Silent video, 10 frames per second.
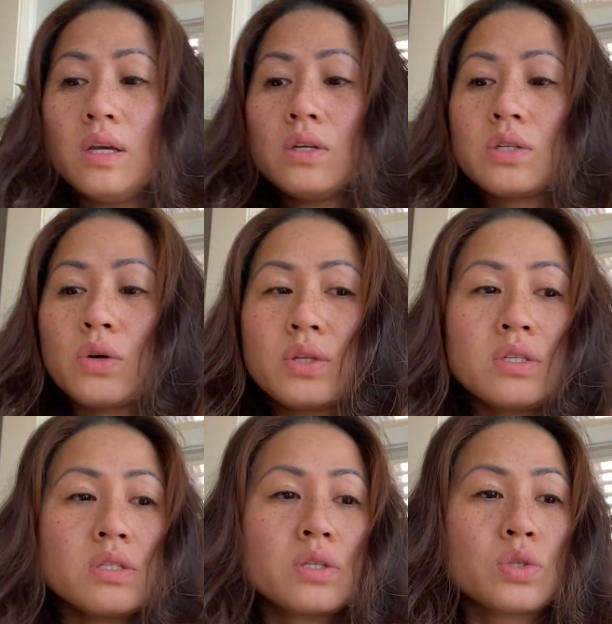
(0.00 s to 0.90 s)
So
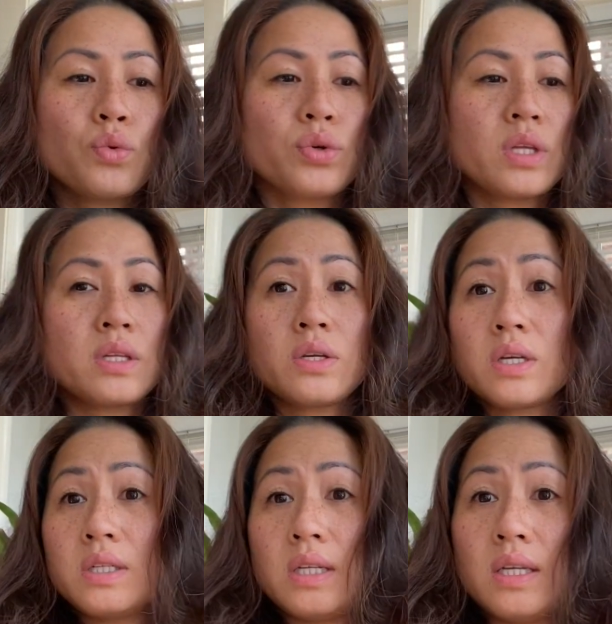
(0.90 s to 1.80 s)
this is the tool that you're
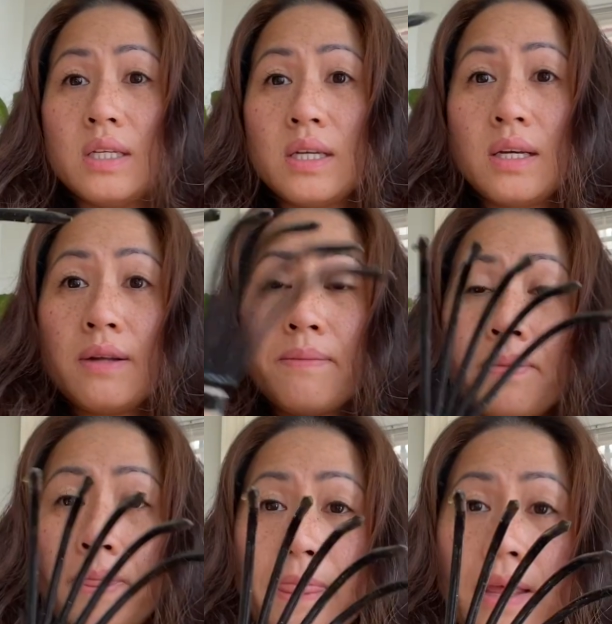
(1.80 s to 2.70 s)
gonna need,
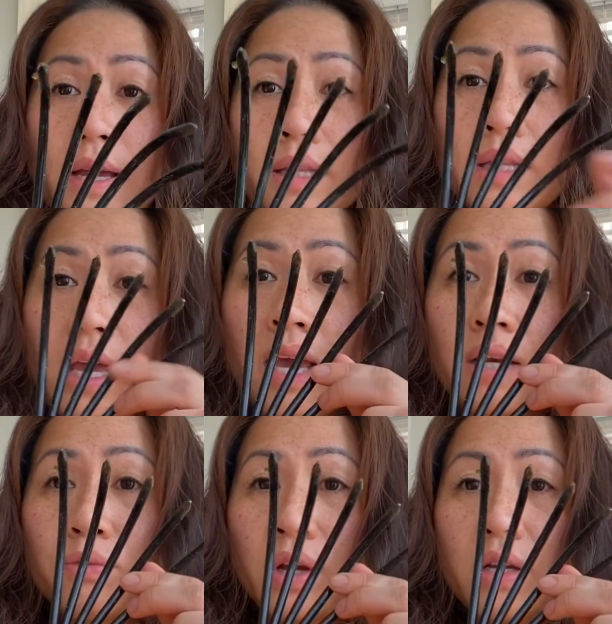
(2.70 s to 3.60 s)
the
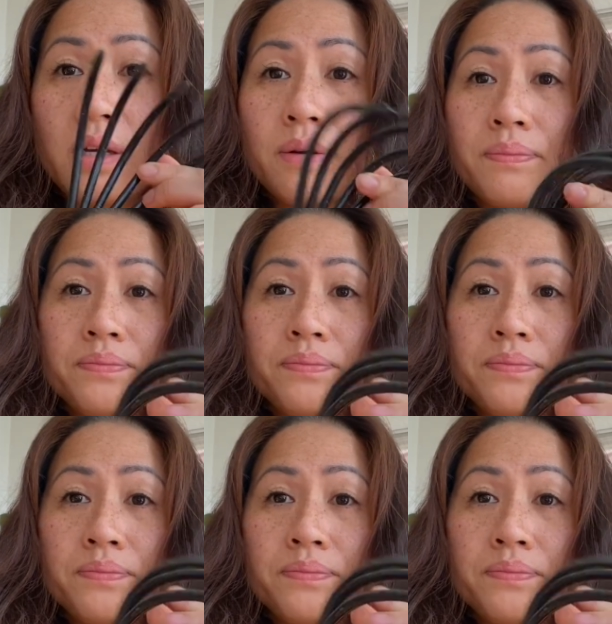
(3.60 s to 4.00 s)
hand rake.